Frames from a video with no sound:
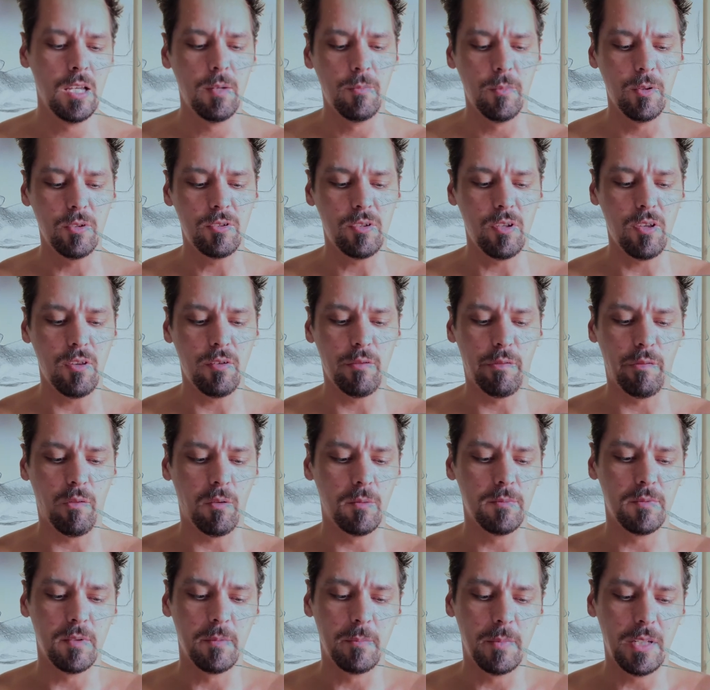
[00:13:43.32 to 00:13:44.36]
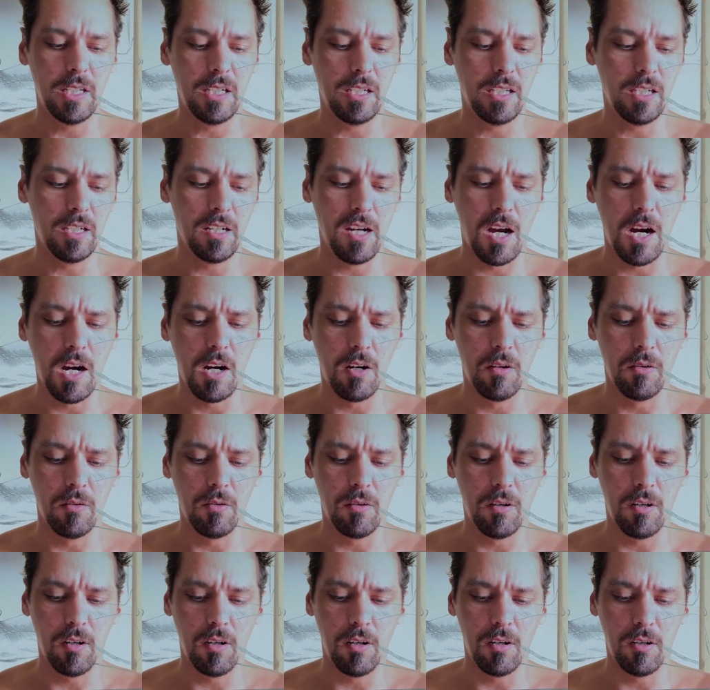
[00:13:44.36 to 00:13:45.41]
forms of media now
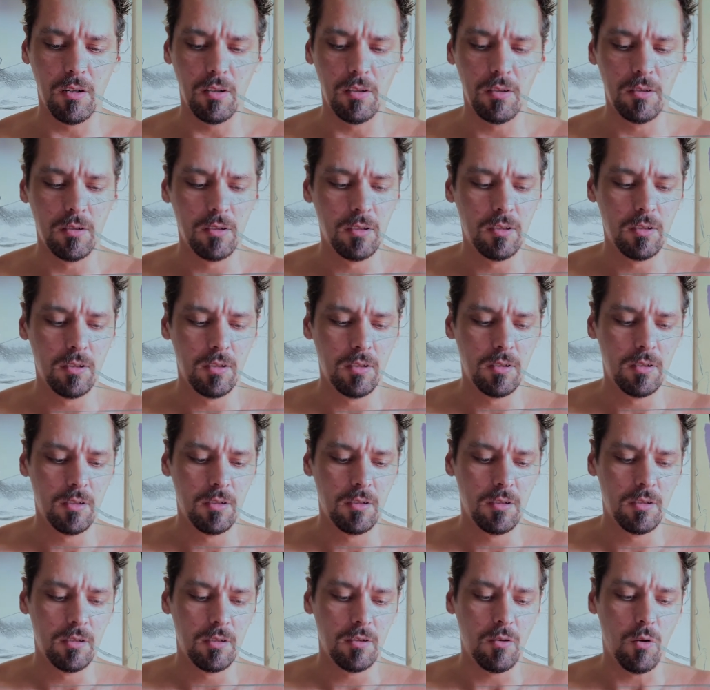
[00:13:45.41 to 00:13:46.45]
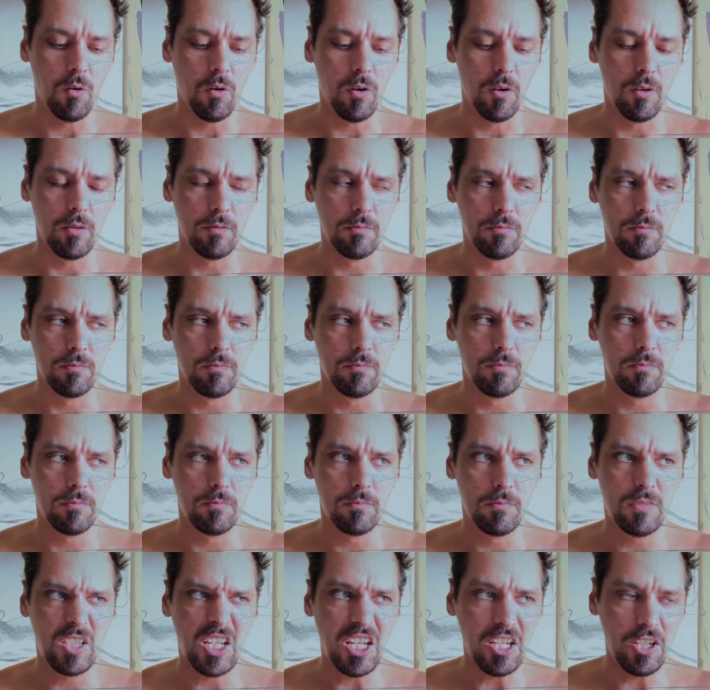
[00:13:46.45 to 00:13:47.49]
or
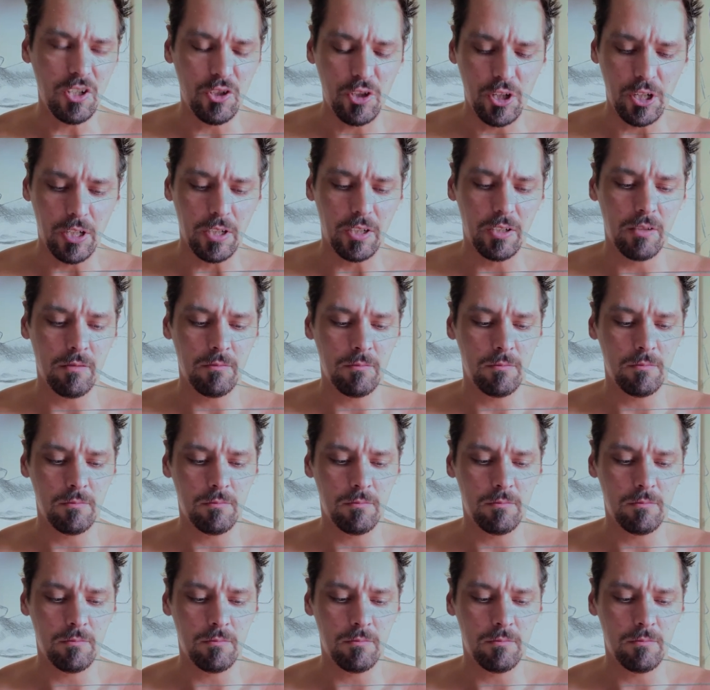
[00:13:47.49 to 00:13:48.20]
teaching